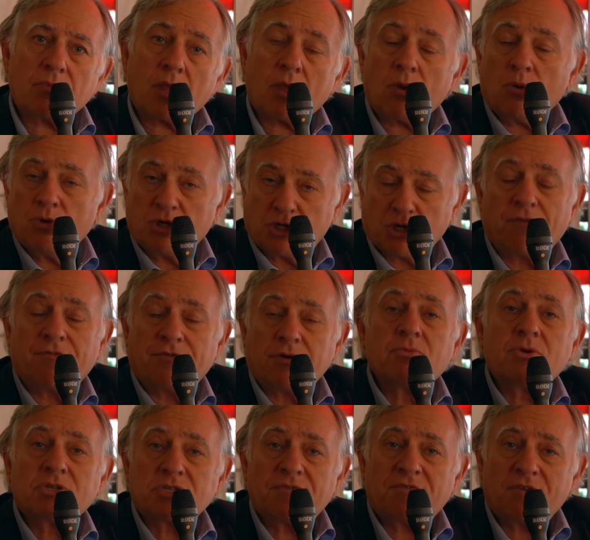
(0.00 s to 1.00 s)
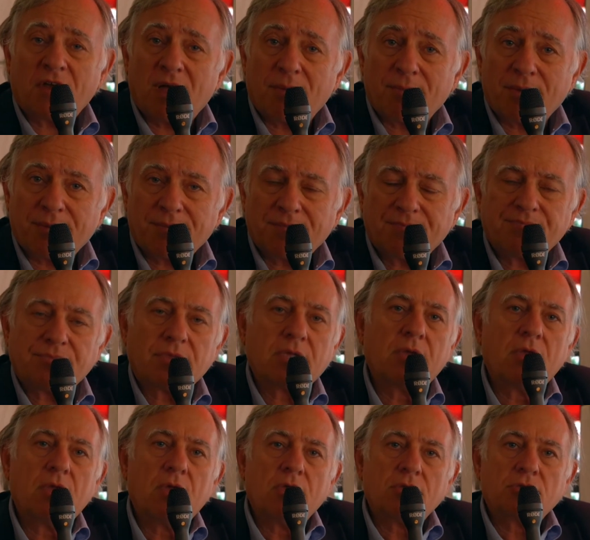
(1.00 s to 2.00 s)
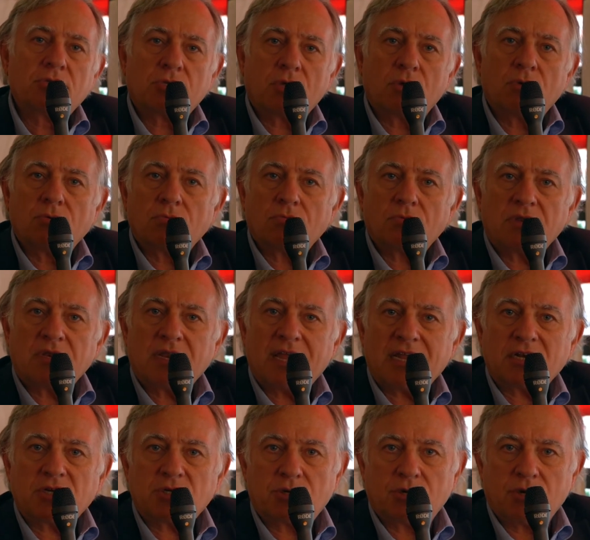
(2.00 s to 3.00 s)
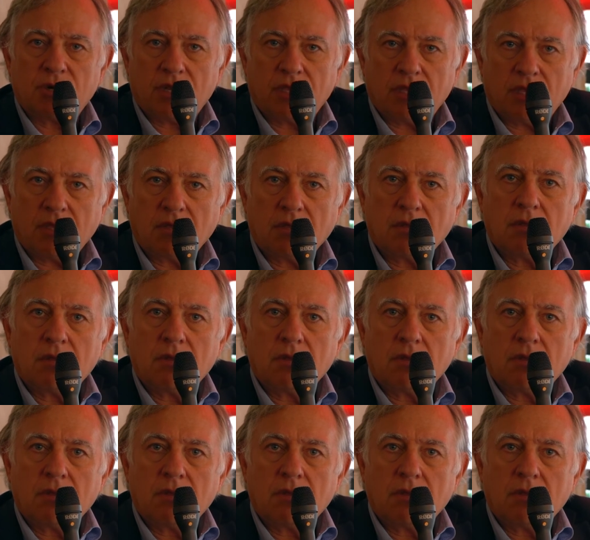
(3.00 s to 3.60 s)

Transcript: which often was a farmer. So naturally,